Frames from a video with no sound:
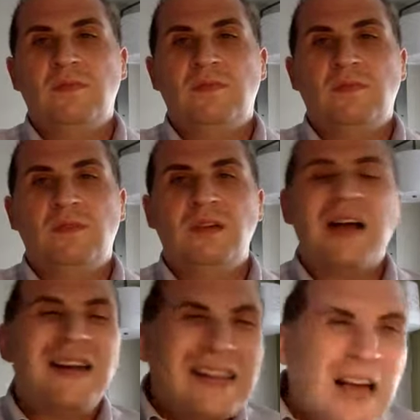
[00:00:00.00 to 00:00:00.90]
You're not
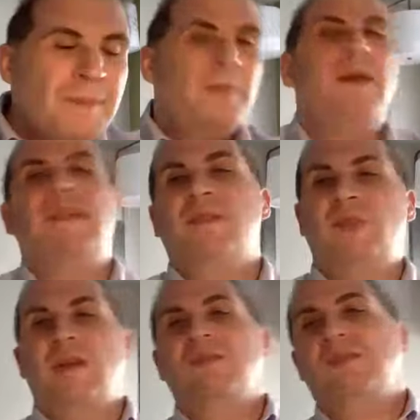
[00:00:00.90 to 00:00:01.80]
going to copy and paste someone
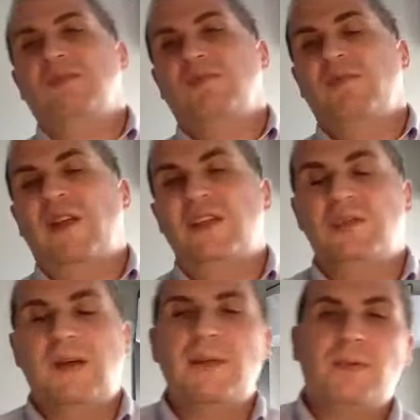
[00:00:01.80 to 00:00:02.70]
else's reflection
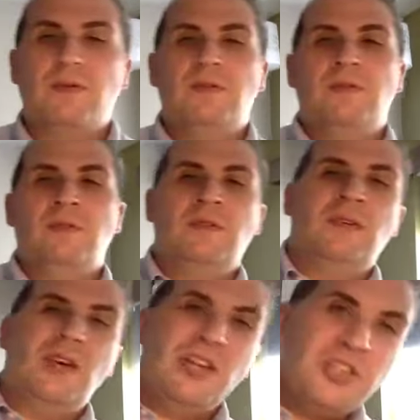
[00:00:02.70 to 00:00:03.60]
paper.
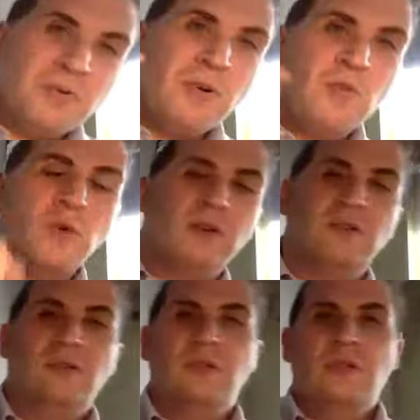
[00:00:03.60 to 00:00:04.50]
It's your own
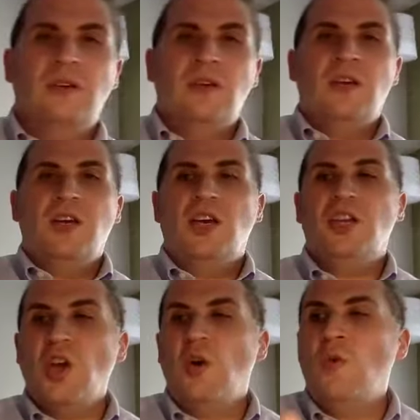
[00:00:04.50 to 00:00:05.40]
words. You
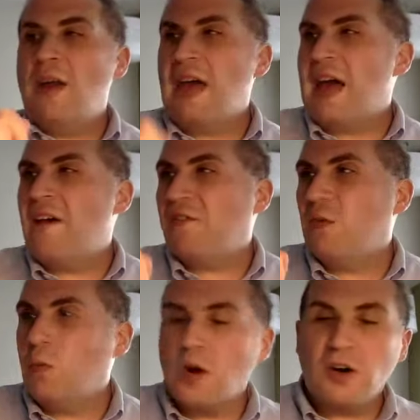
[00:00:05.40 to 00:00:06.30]
don't have to
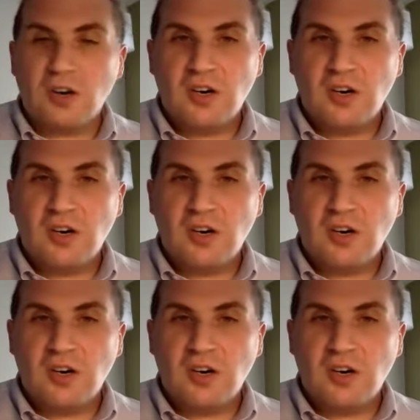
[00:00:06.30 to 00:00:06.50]
work